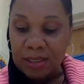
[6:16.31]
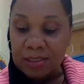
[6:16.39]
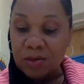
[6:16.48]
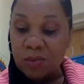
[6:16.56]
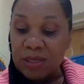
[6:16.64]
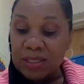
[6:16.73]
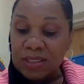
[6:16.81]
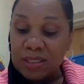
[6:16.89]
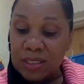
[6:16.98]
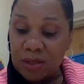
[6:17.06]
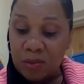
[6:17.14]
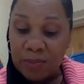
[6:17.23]
So we'd
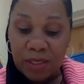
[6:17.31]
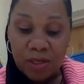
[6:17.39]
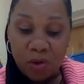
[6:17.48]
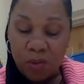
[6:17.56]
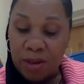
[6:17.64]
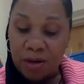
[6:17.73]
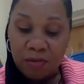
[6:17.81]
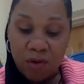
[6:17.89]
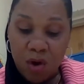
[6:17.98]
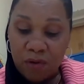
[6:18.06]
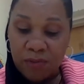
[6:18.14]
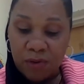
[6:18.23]
still be no better
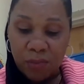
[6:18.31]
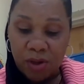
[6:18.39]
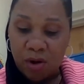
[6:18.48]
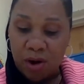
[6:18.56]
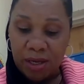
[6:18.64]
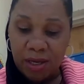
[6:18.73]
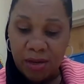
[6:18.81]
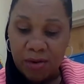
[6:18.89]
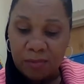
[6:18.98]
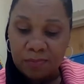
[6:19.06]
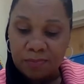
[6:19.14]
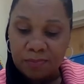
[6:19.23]
off than we are
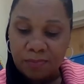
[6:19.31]
here.